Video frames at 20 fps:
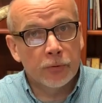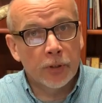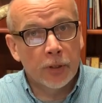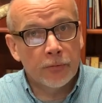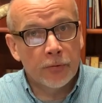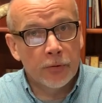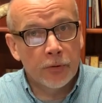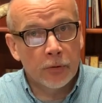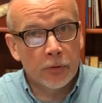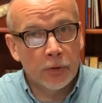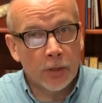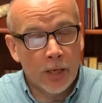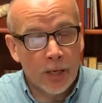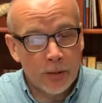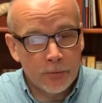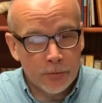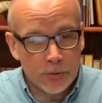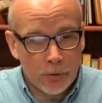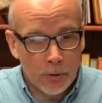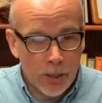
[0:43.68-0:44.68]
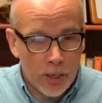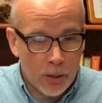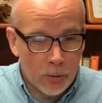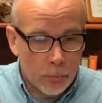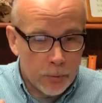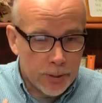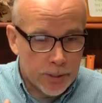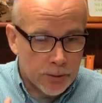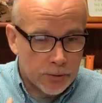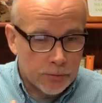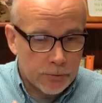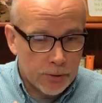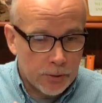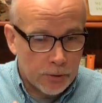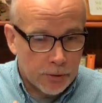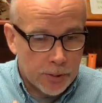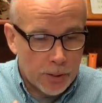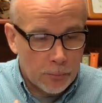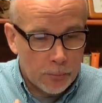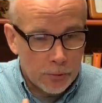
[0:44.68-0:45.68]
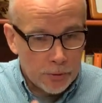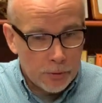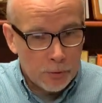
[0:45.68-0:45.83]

stuff in their lives, you know, how we can see, okay, well,